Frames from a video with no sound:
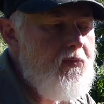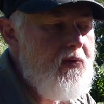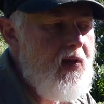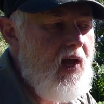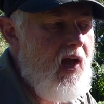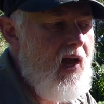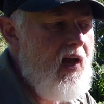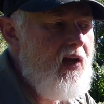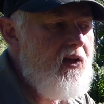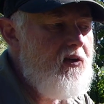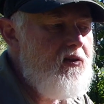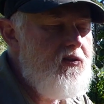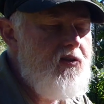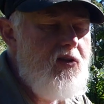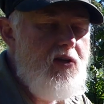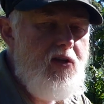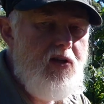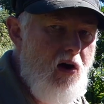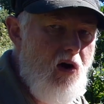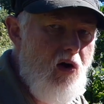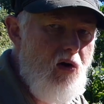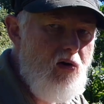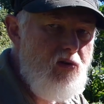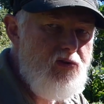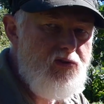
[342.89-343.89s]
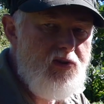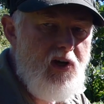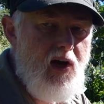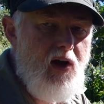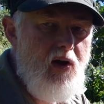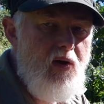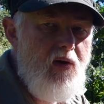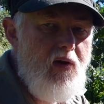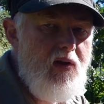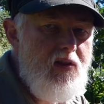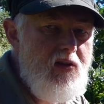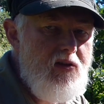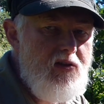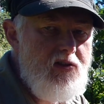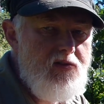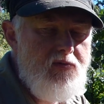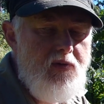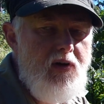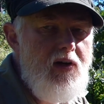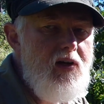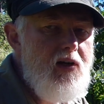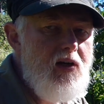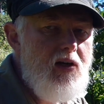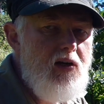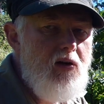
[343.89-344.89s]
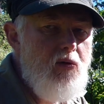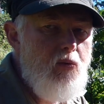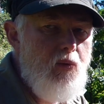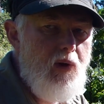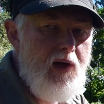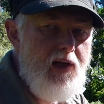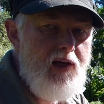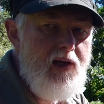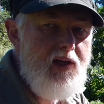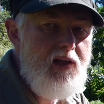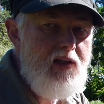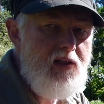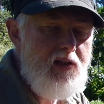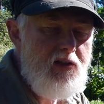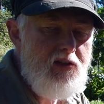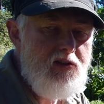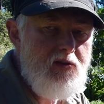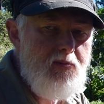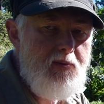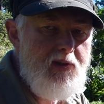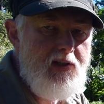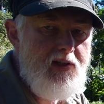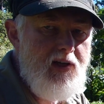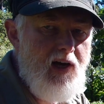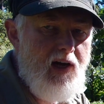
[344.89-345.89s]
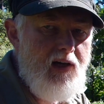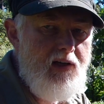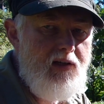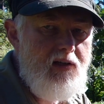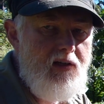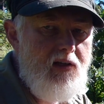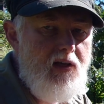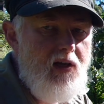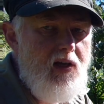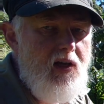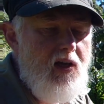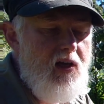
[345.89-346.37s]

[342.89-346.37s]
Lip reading: and also there's very little weeding to be done.